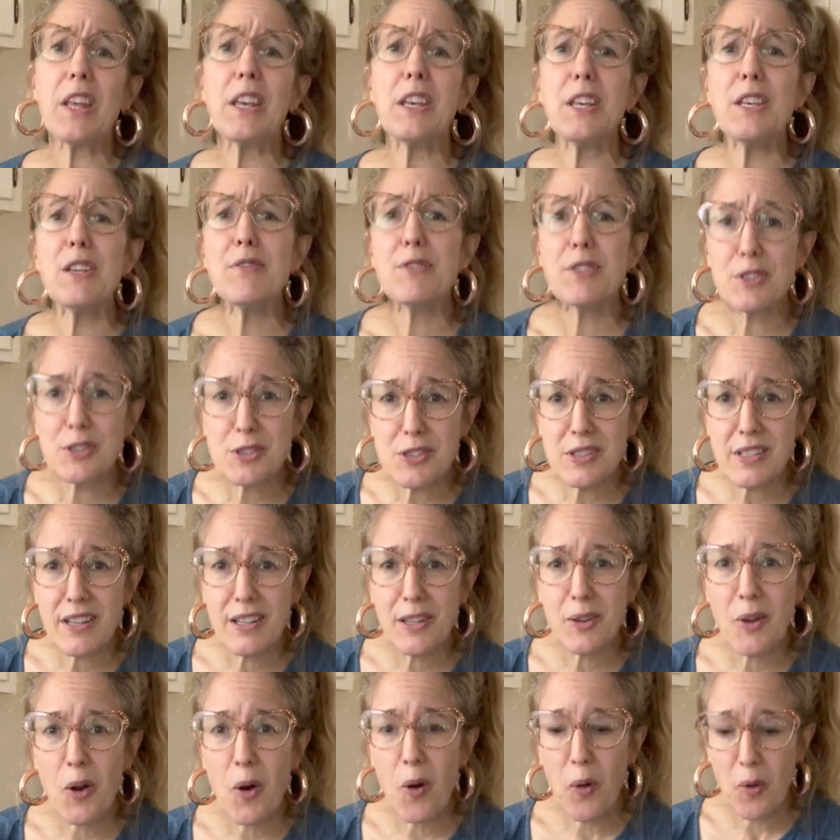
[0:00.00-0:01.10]
If you're
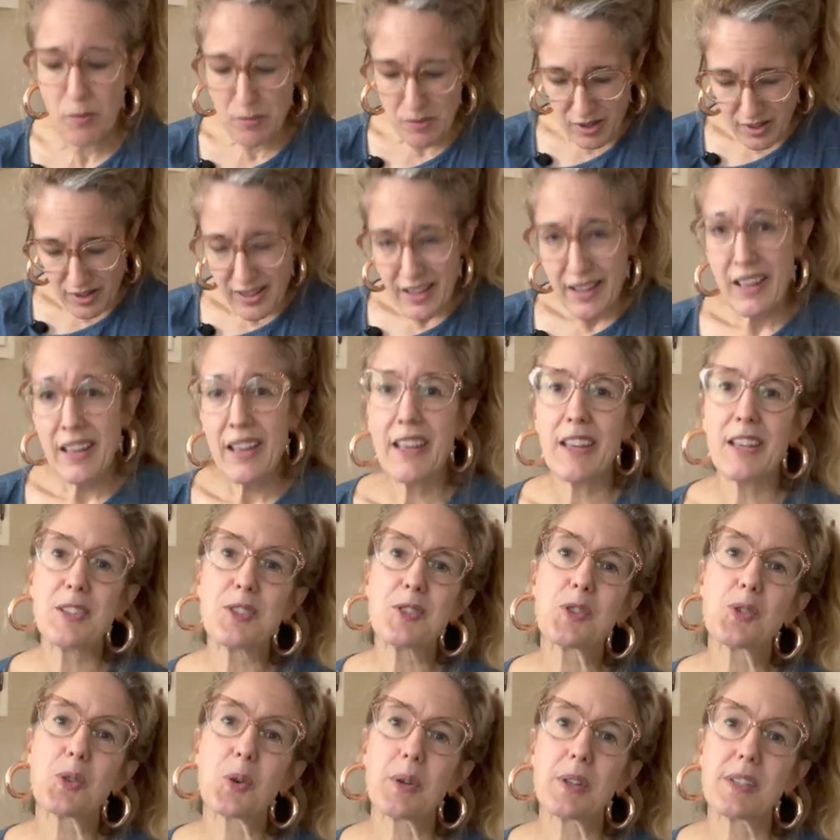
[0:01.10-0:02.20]
staying home,
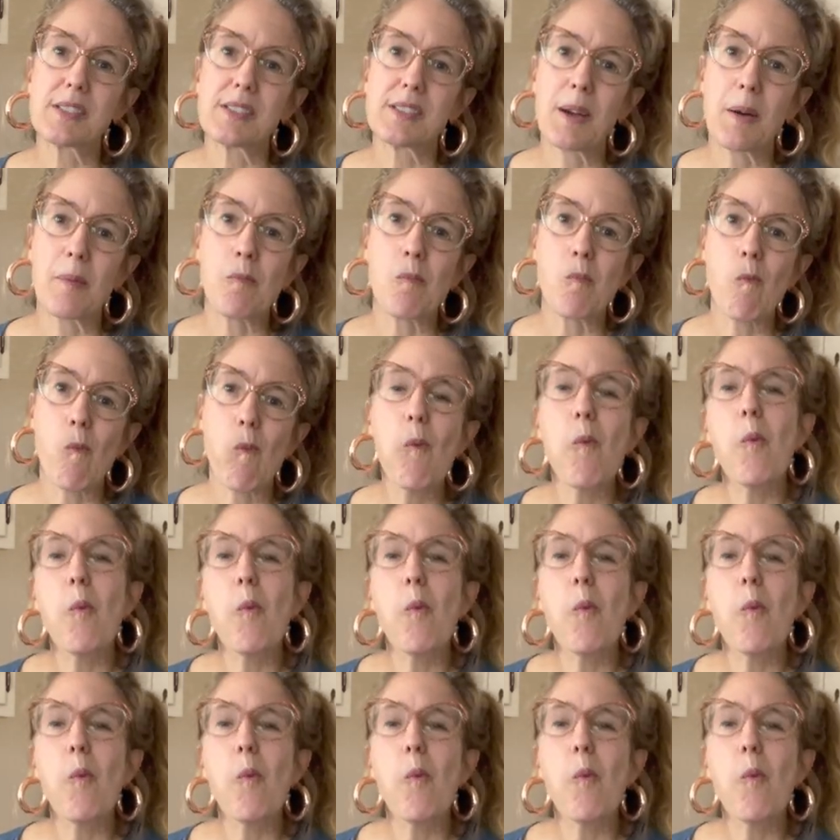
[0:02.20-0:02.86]
enjoy some